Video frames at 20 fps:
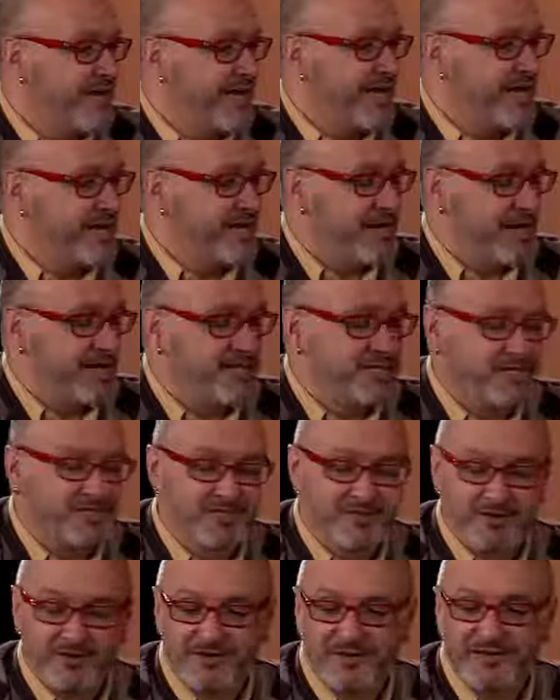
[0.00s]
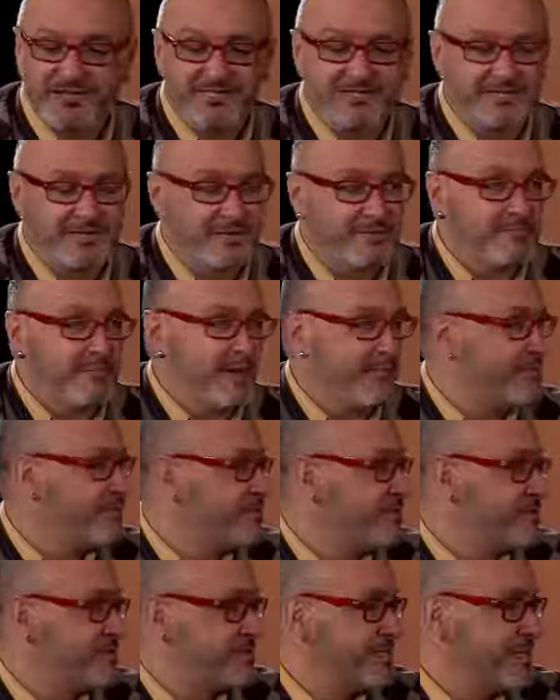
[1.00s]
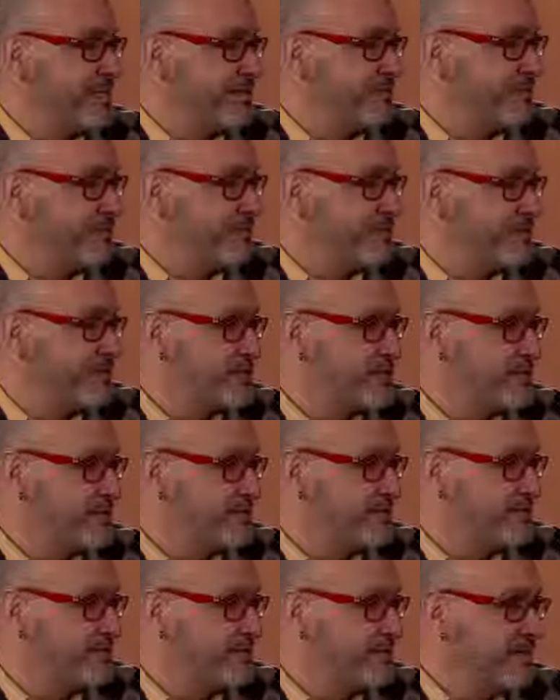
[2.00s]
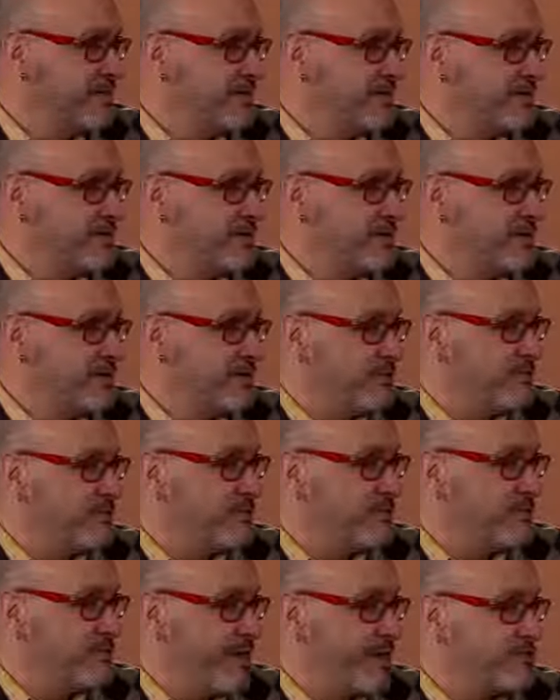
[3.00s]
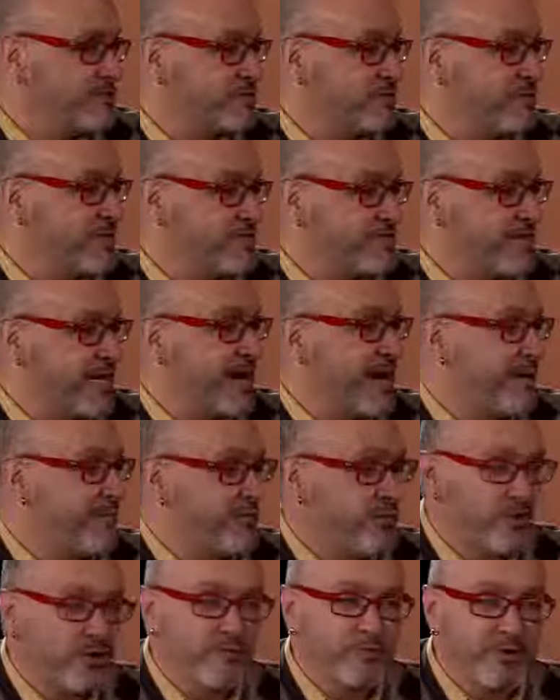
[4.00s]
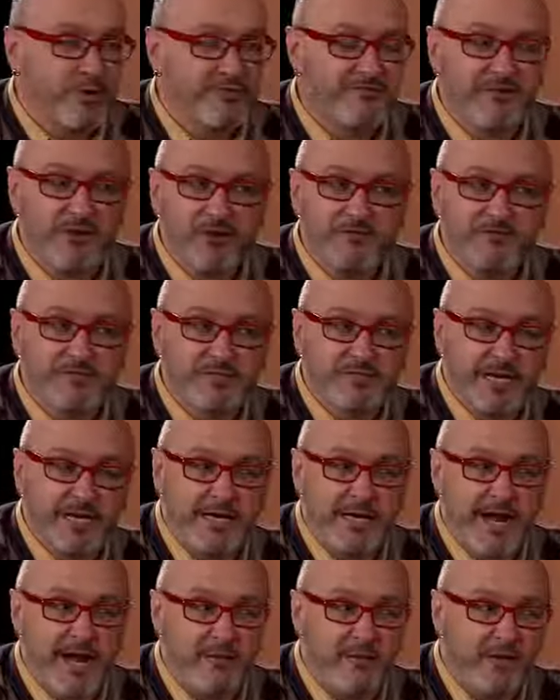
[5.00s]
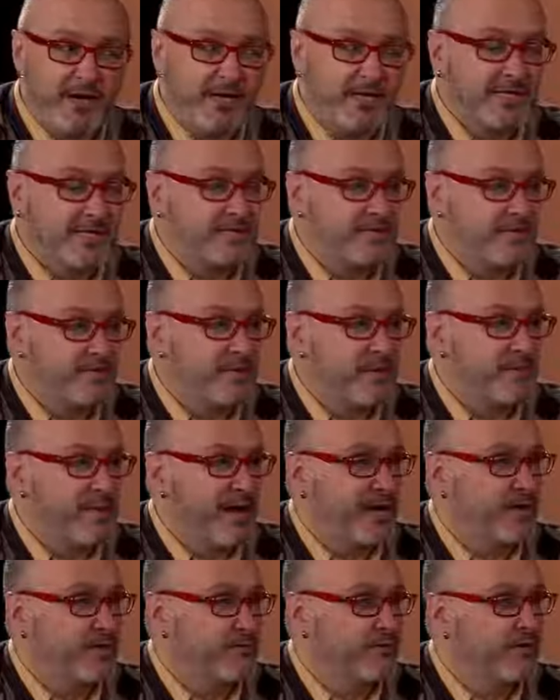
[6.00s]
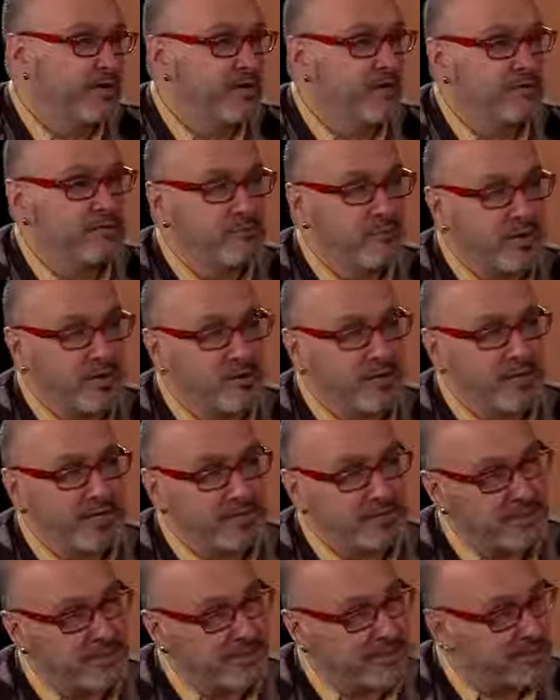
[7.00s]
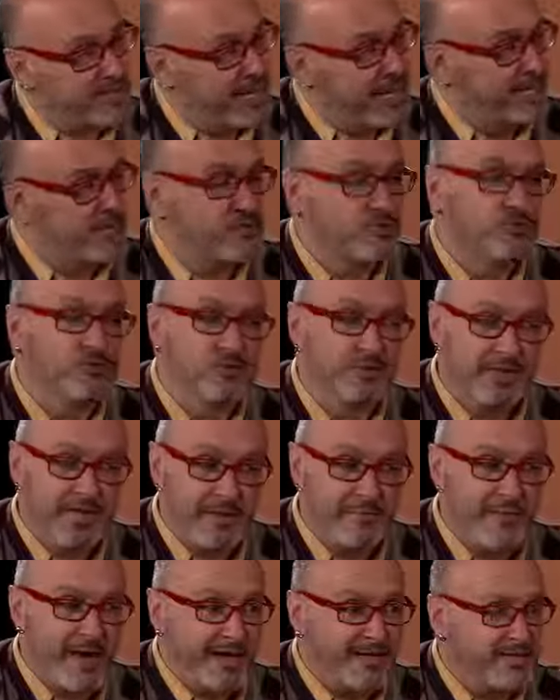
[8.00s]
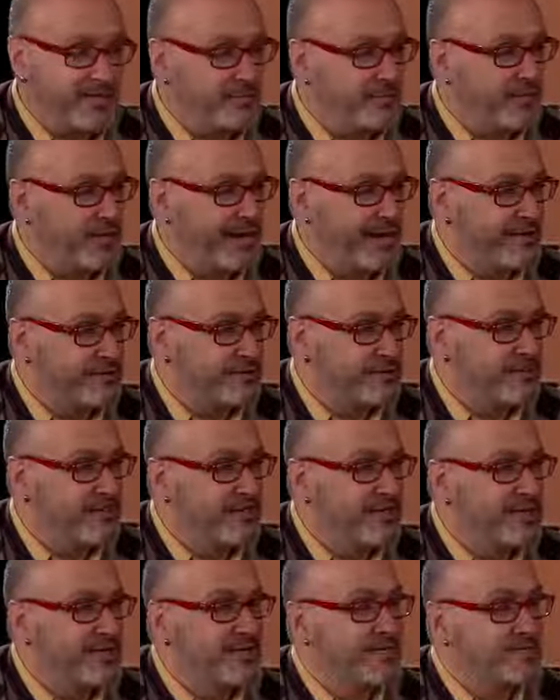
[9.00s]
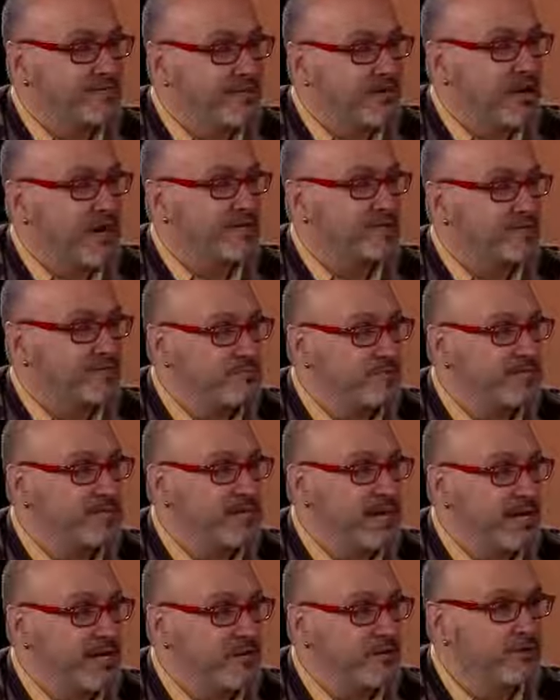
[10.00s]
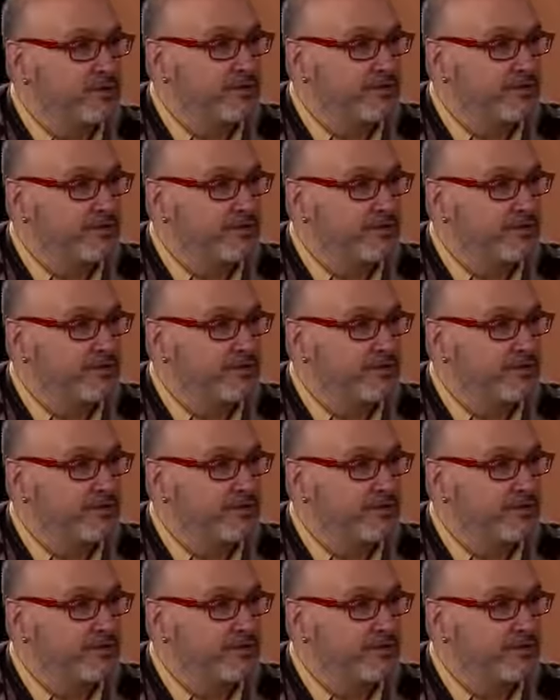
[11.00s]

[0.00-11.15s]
And I just started as a member of the singing chorus and, mm -hmm. you know, gradually as I got more and more involved, decided I wanted it to be my career and went yeah. away to design school and came back to the Playhouse yeah. as the costume designer.